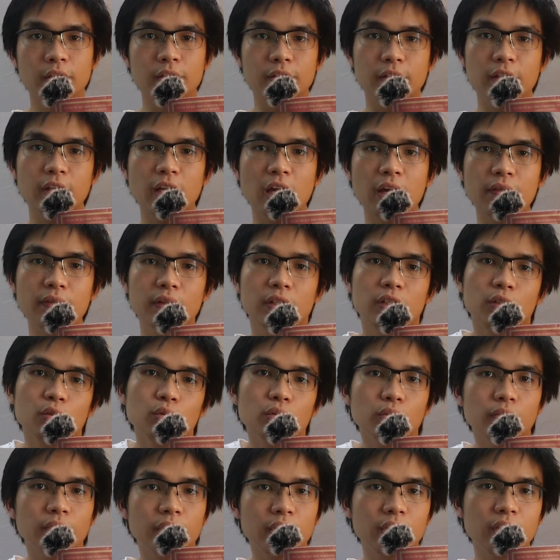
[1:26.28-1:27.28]
They have an
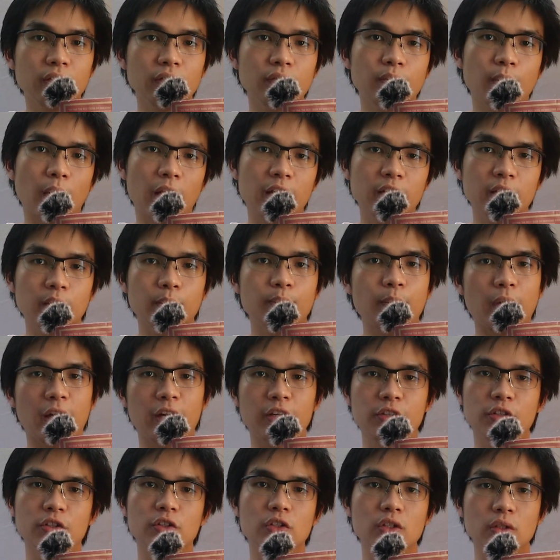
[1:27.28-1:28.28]
innovative item
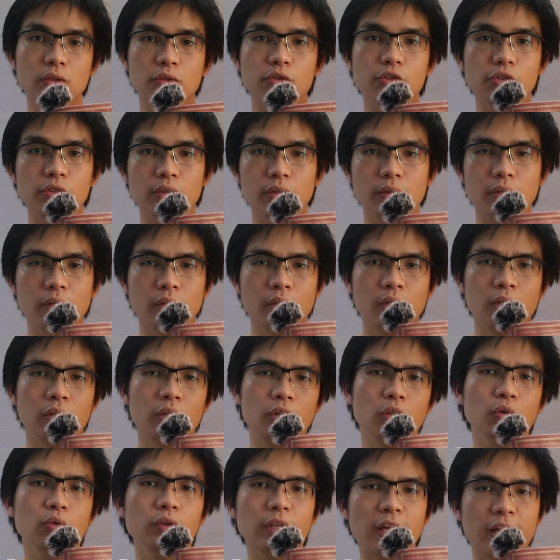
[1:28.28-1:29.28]
packaging solution
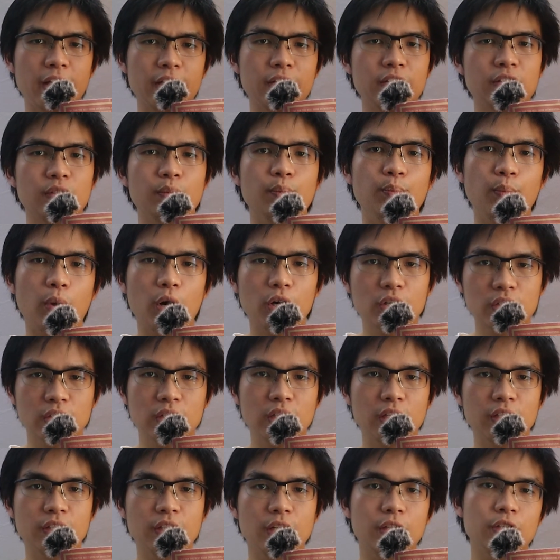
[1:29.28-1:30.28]
known as
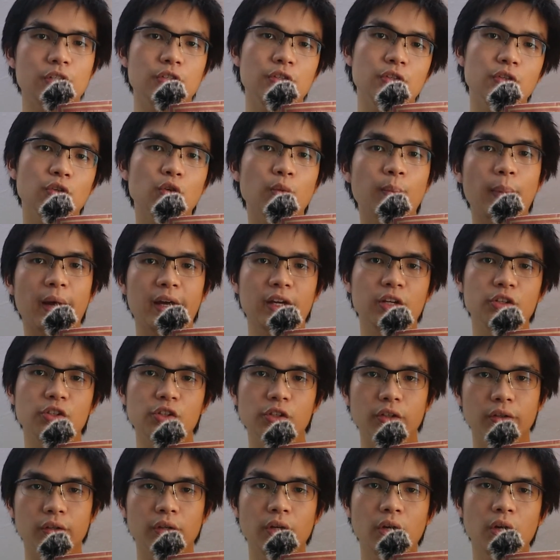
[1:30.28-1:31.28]
boxless and zero
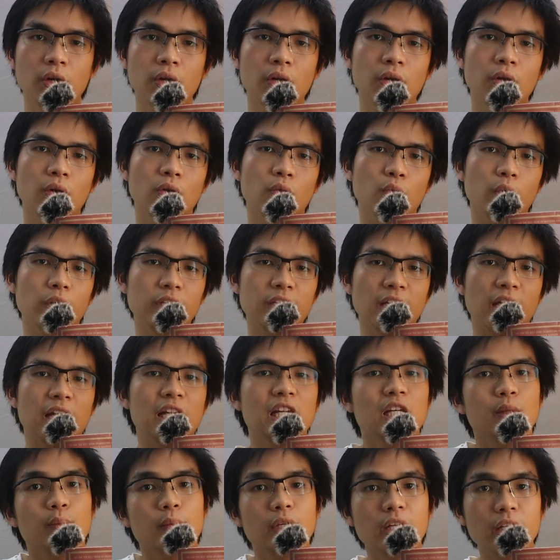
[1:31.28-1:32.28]
packaging, where they
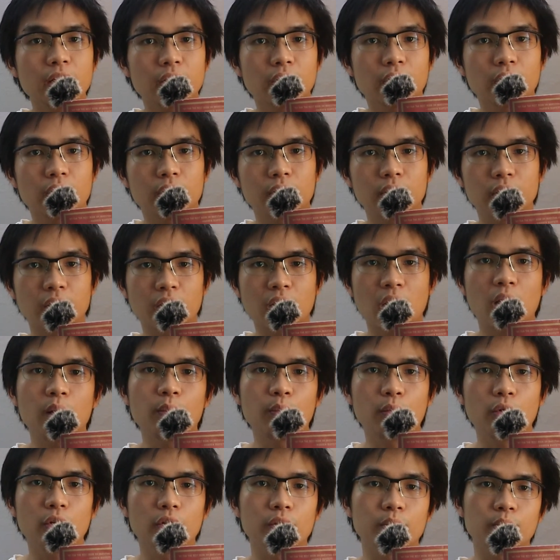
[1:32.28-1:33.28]
eliminate the
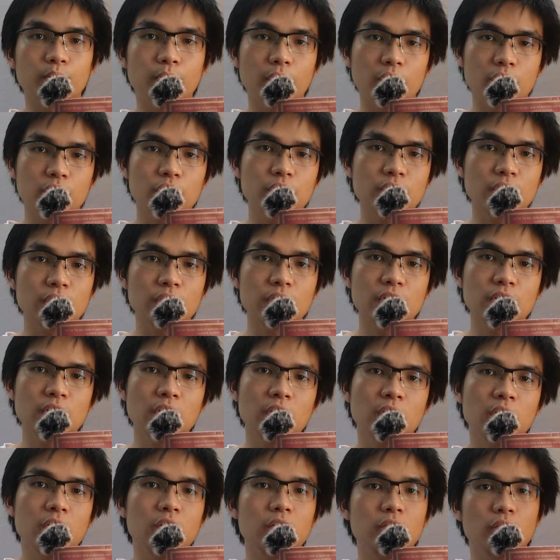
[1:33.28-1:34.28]
cardboard boxes
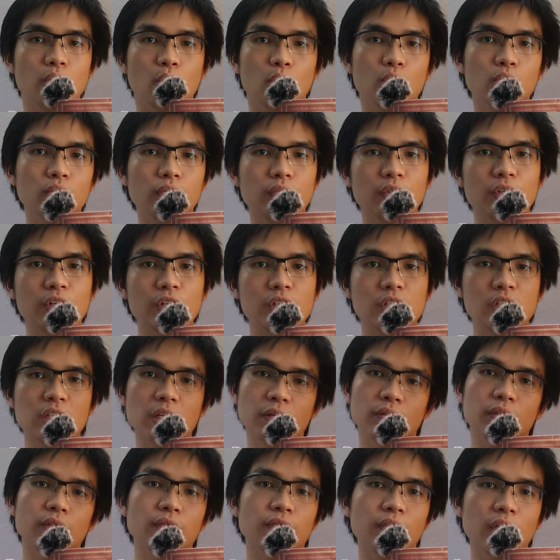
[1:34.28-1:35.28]
in over
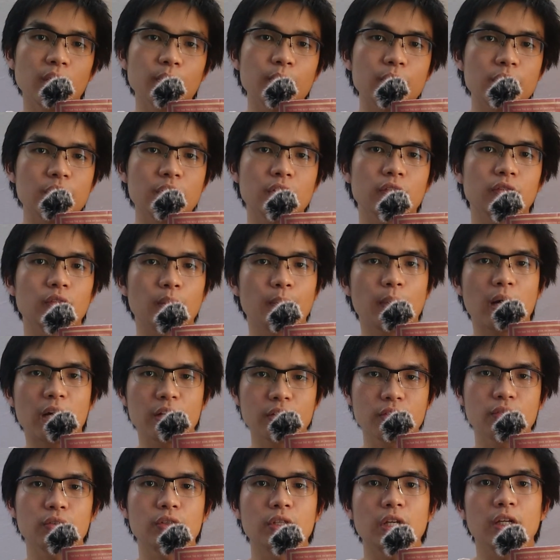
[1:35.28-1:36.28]
75% of the
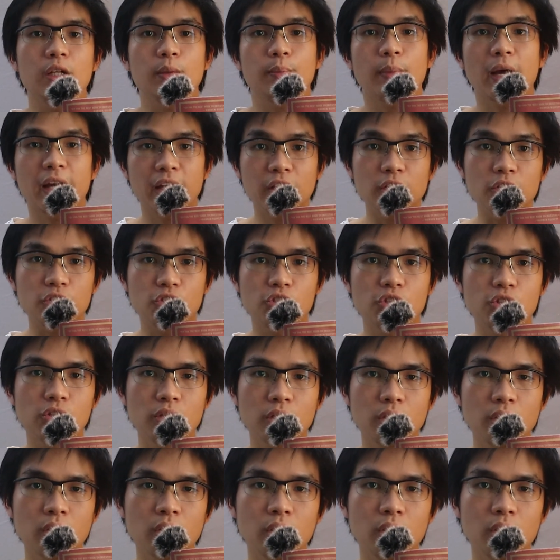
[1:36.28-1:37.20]
parcels that they package.